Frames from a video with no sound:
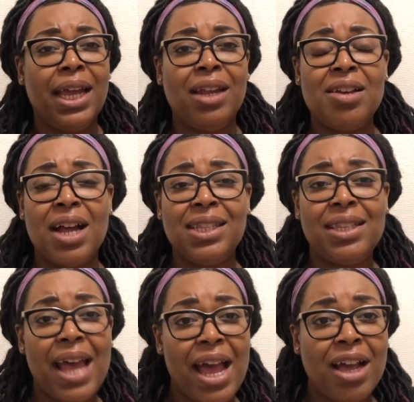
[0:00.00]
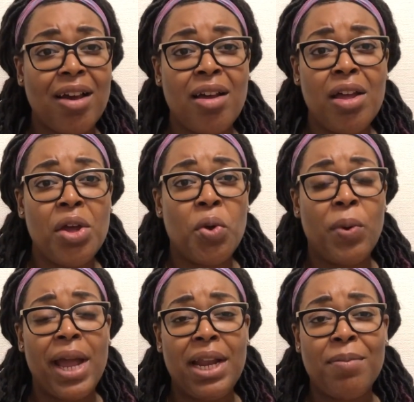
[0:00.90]
in contact
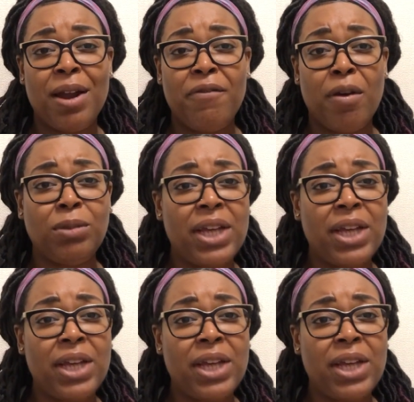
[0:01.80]
with anybody from